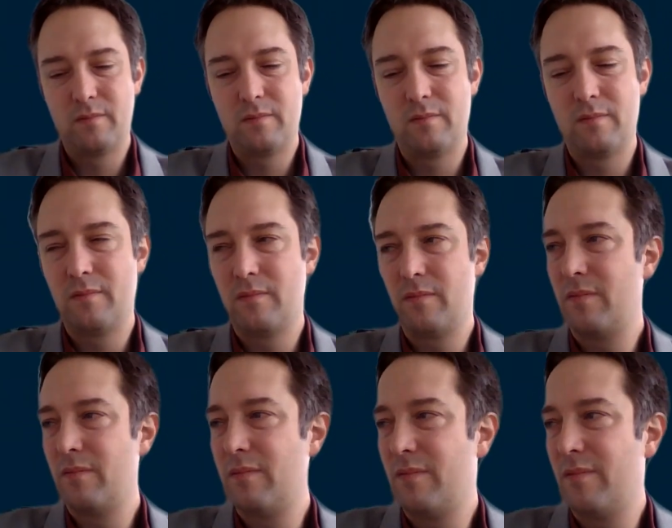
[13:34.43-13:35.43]
Okay, so it
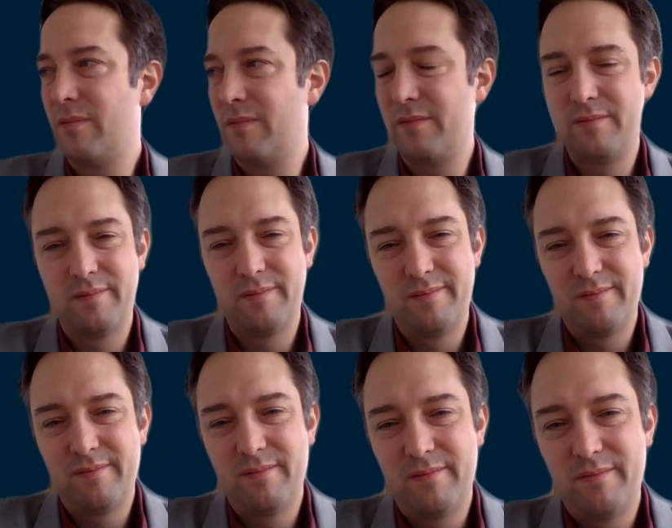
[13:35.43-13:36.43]
seems that error
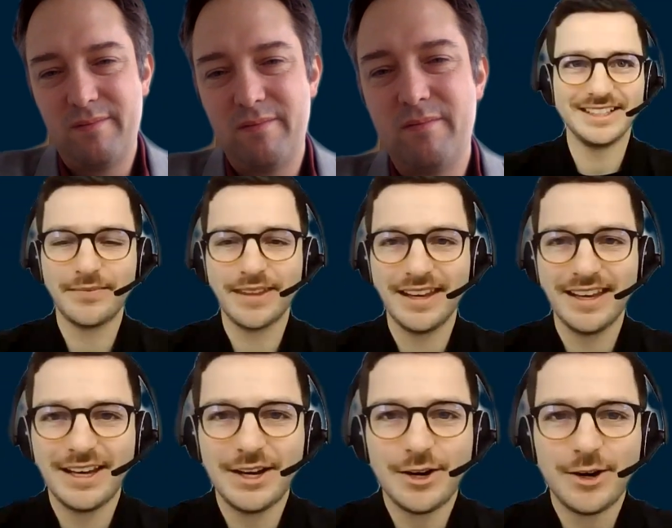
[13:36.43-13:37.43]
rates are
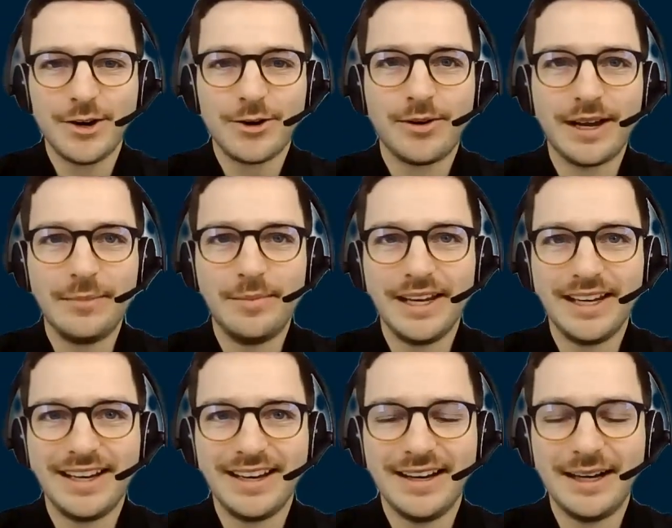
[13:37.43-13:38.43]
quite a
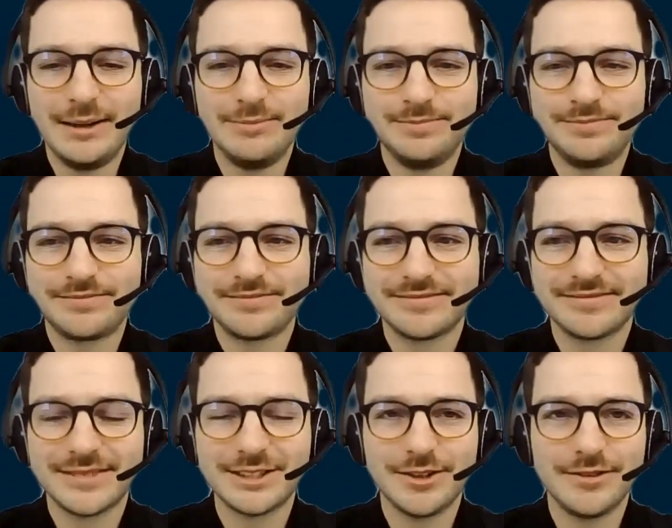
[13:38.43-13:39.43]
big
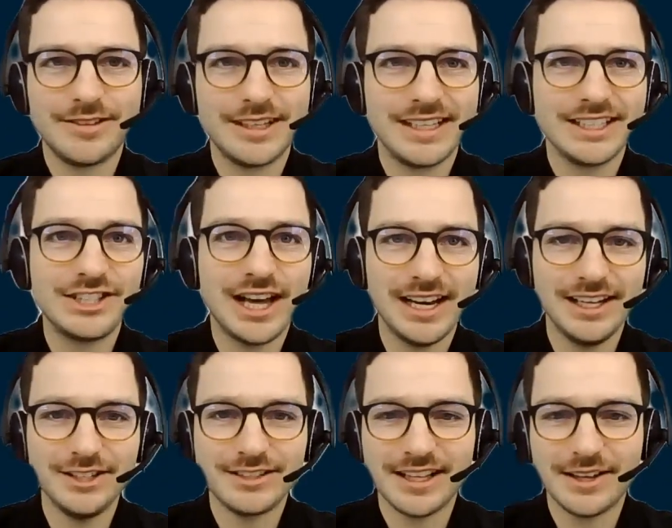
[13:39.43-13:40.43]
sort of
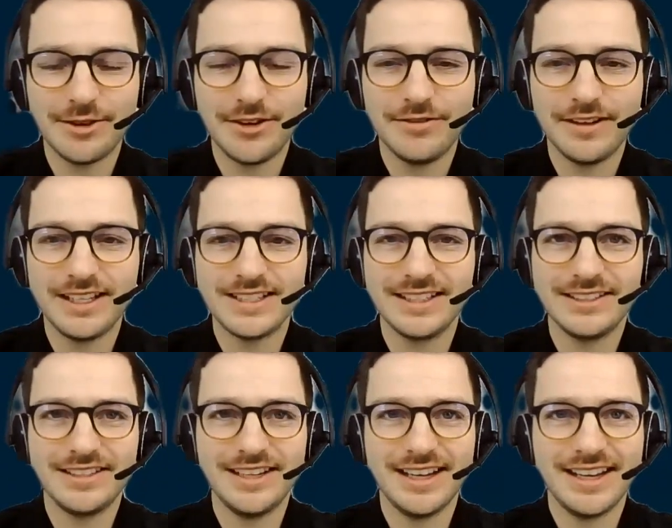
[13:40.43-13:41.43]
challenge that you're facing
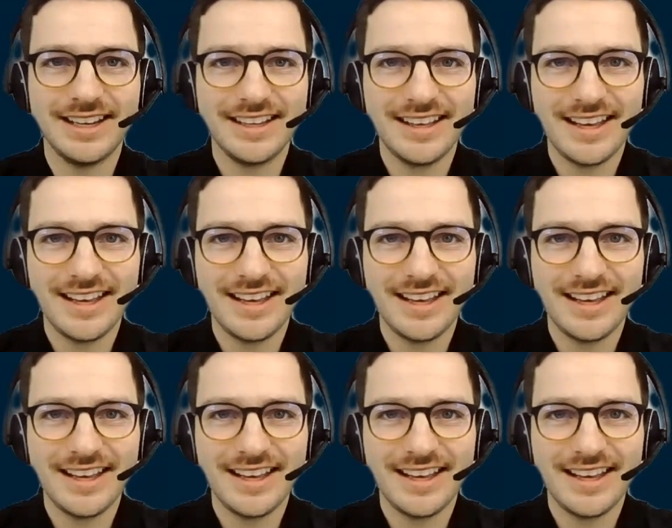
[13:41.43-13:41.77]
today.